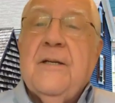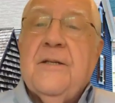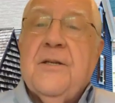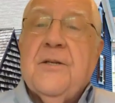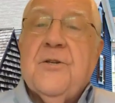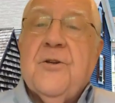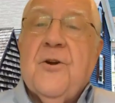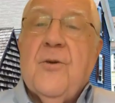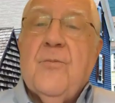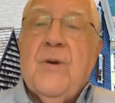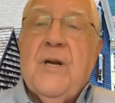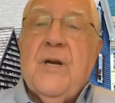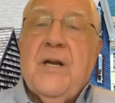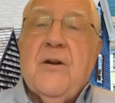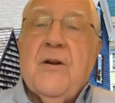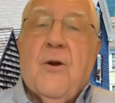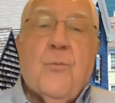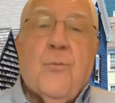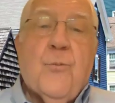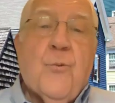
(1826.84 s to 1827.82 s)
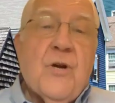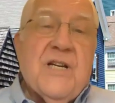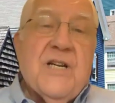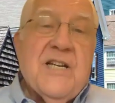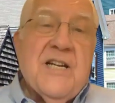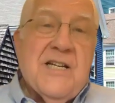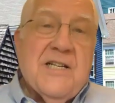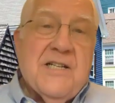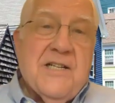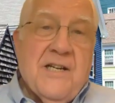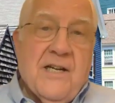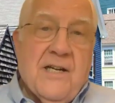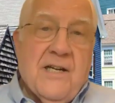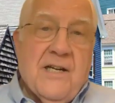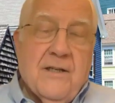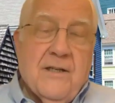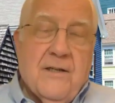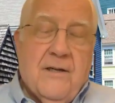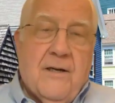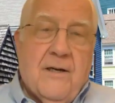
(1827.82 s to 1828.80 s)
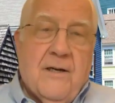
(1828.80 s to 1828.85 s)
determining or predicting
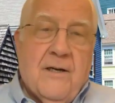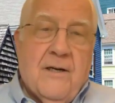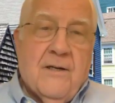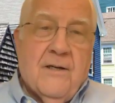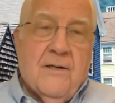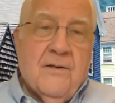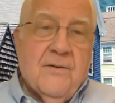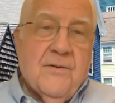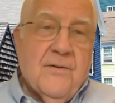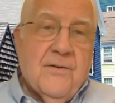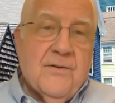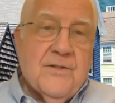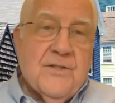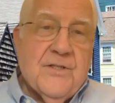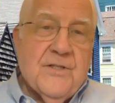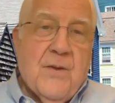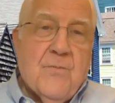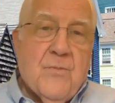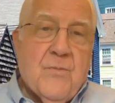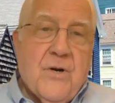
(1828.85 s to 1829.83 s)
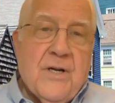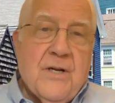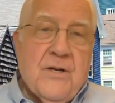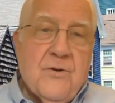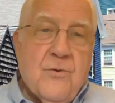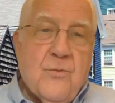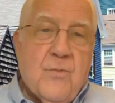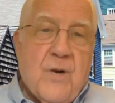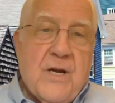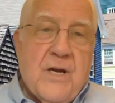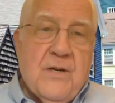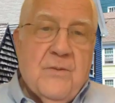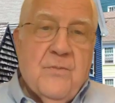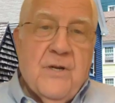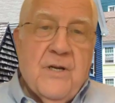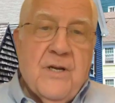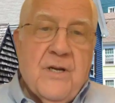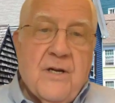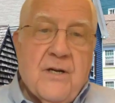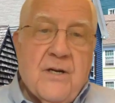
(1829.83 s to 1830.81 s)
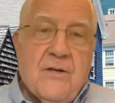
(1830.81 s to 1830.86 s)
uh, someone who might
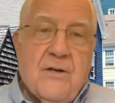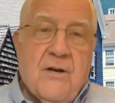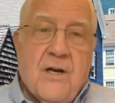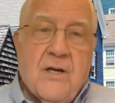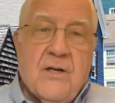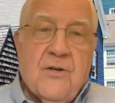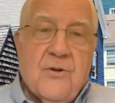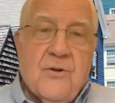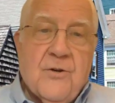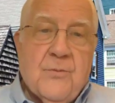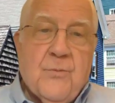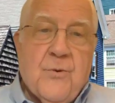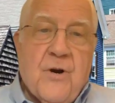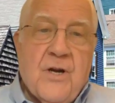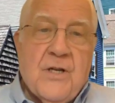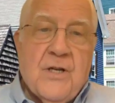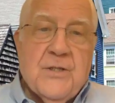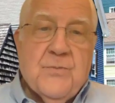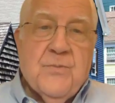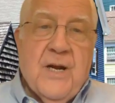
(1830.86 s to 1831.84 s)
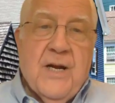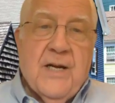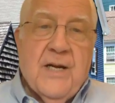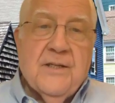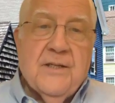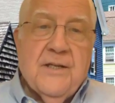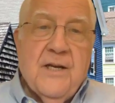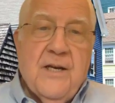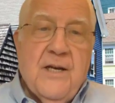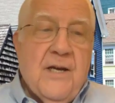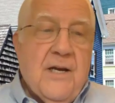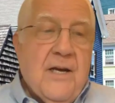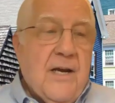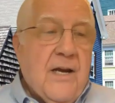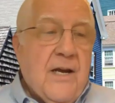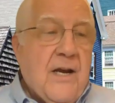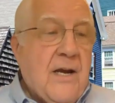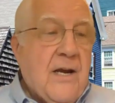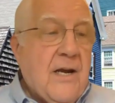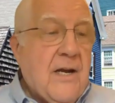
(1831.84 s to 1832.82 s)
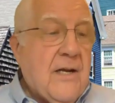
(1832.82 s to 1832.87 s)
be a, a good prospect.
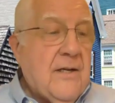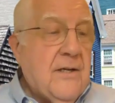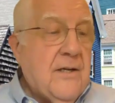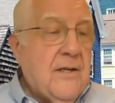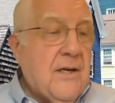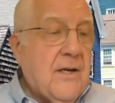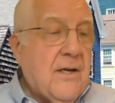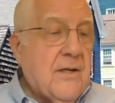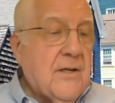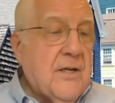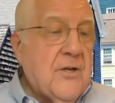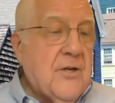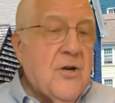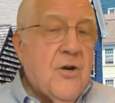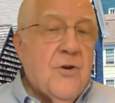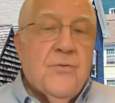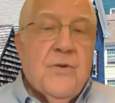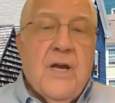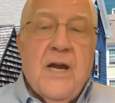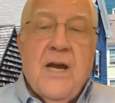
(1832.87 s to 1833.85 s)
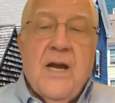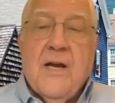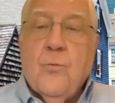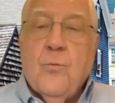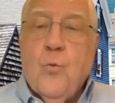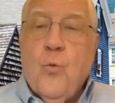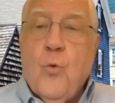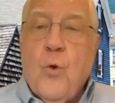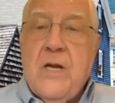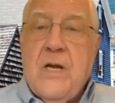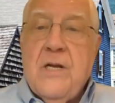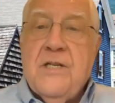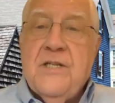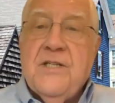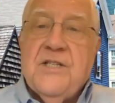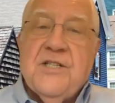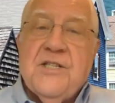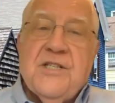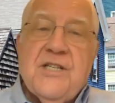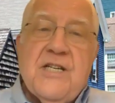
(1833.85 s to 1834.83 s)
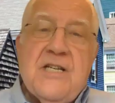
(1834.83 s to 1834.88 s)
And, uh, you know, if you had one
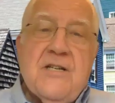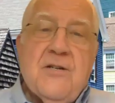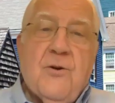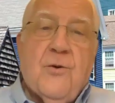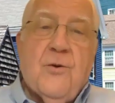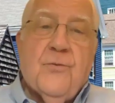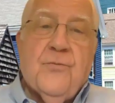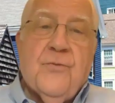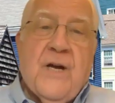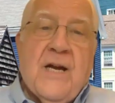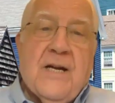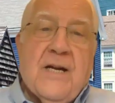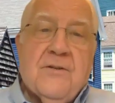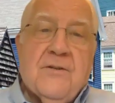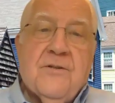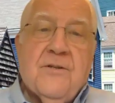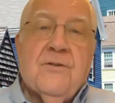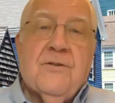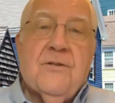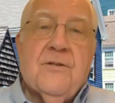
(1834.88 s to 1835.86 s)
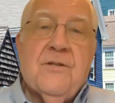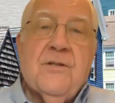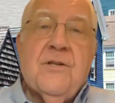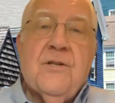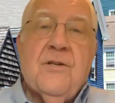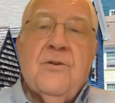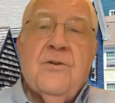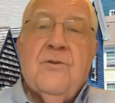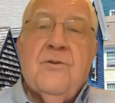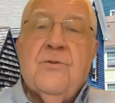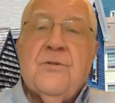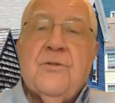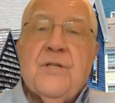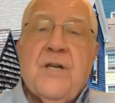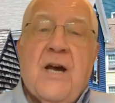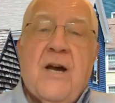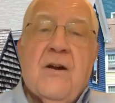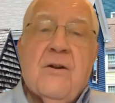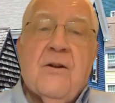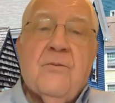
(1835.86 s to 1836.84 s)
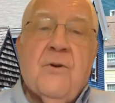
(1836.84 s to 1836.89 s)
single factor to use
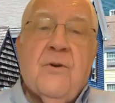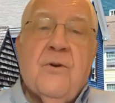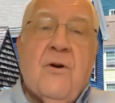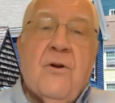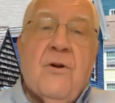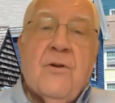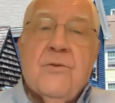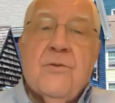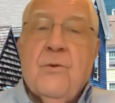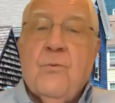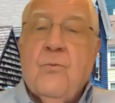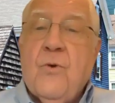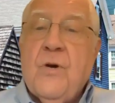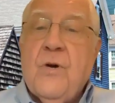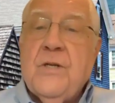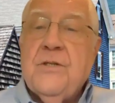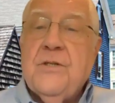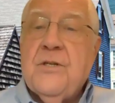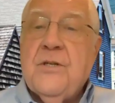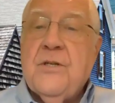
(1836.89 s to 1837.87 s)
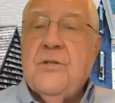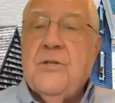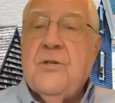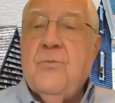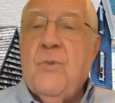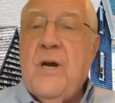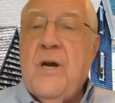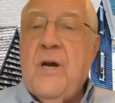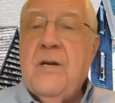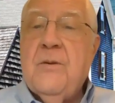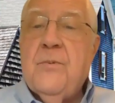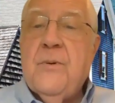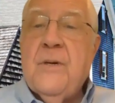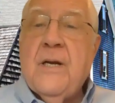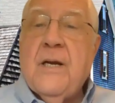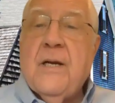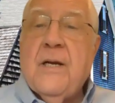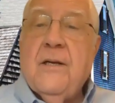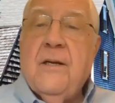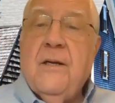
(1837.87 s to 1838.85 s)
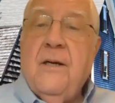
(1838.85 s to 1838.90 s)
out of all of the ones that you might
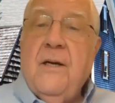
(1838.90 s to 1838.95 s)
pick,